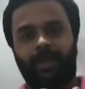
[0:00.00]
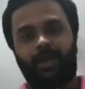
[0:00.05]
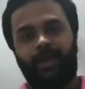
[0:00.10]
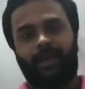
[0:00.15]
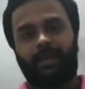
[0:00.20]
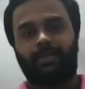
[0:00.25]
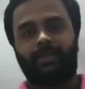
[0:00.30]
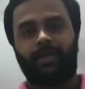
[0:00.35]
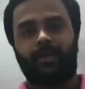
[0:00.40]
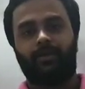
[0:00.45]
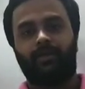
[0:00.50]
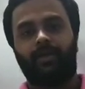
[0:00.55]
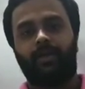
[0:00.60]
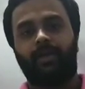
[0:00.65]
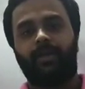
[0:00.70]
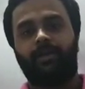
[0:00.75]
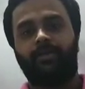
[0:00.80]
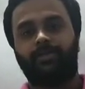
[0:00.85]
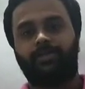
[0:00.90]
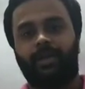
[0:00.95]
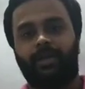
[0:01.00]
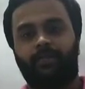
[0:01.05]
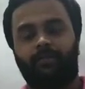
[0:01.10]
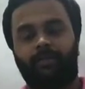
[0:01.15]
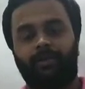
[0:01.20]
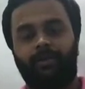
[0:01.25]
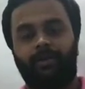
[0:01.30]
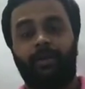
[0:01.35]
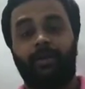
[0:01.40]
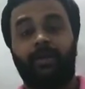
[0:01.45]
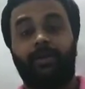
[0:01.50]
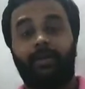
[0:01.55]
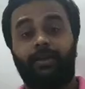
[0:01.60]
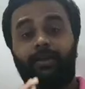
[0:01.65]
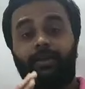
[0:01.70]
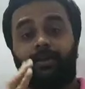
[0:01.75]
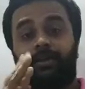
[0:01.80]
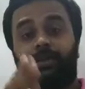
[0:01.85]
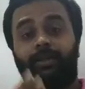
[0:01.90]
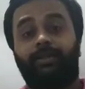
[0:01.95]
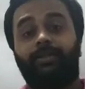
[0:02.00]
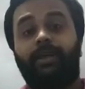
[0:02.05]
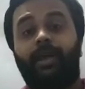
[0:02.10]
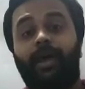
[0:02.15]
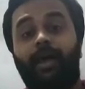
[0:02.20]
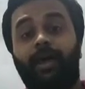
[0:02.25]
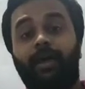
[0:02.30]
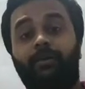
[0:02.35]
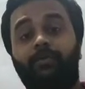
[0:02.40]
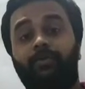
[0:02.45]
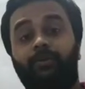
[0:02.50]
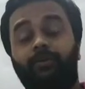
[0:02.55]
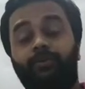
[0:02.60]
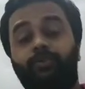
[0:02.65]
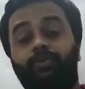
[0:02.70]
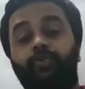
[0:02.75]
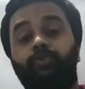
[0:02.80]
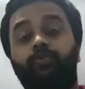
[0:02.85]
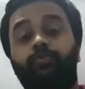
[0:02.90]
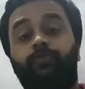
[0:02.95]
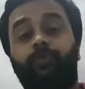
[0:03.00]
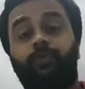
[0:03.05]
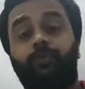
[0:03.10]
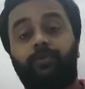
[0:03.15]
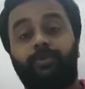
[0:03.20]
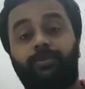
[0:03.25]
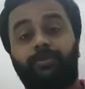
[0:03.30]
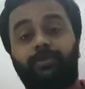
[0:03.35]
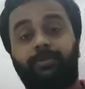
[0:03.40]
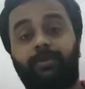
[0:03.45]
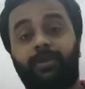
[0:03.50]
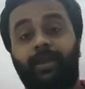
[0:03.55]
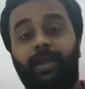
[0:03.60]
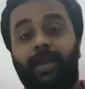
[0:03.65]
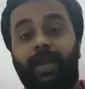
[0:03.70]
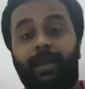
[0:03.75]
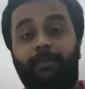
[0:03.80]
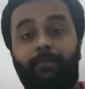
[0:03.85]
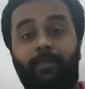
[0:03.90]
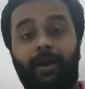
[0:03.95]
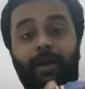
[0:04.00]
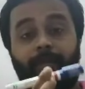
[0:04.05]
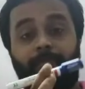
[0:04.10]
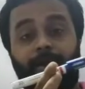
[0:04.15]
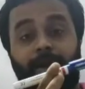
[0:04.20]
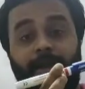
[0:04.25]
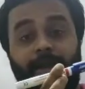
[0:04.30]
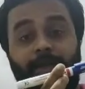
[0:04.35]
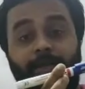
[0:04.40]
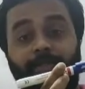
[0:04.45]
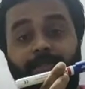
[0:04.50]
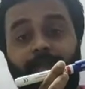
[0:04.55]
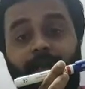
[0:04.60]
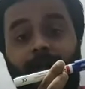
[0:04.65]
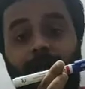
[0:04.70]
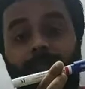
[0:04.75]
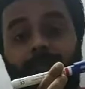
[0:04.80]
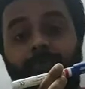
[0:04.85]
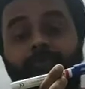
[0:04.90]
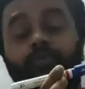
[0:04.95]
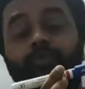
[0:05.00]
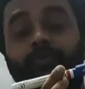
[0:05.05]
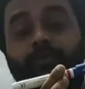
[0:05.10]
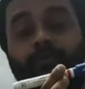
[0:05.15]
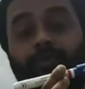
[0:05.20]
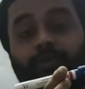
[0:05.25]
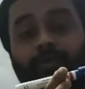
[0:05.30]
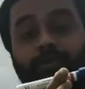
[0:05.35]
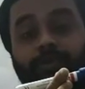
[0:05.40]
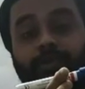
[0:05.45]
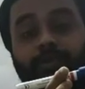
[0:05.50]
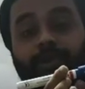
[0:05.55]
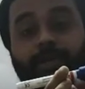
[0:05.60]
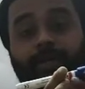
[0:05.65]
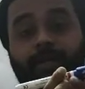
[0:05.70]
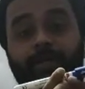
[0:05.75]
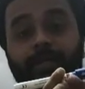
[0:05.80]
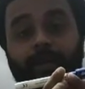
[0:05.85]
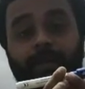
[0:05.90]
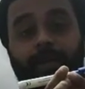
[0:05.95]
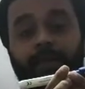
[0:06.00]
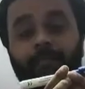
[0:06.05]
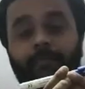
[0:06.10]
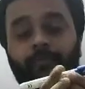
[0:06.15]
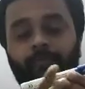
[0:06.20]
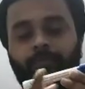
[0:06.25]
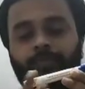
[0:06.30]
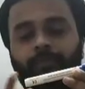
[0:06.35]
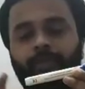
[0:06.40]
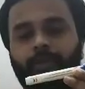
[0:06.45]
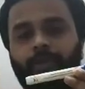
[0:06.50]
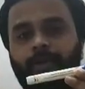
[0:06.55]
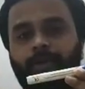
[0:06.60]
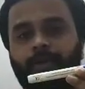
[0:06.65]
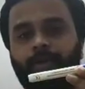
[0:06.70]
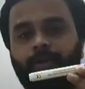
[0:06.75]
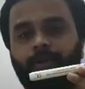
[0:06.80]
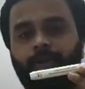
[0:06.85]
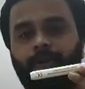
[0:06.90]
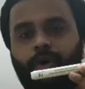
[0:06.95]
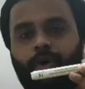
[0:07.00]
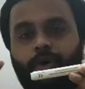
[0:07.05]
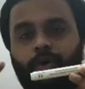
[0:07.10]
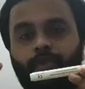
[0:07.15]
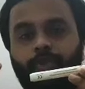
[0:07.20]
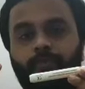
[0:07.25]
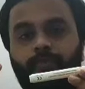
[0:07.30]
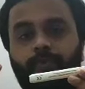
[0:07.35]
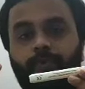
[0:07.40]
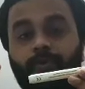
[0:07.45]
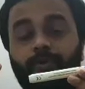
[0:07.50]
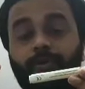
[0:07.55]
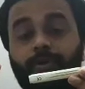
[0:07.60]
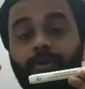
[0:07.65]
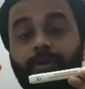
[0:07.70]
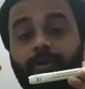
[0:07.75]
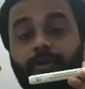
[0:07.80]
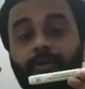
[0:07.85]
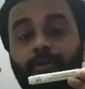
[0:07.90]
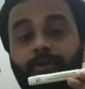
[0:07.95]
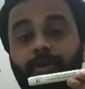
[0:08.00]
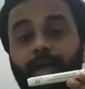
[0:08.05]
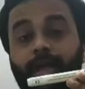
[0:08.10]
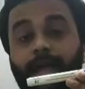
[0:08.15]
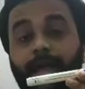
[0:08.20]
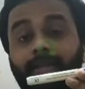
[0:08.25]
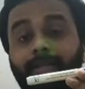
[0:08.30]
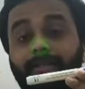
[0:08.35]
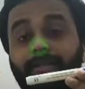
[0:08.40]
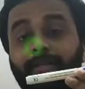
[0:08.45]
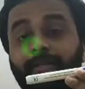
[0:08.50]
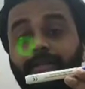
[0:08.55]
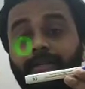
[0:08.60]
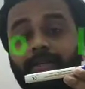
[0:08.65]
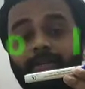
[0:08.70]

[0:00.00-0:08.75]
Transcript: a rectangular shape. It have two poles. A bar magnet have two poles. What are they? North pole and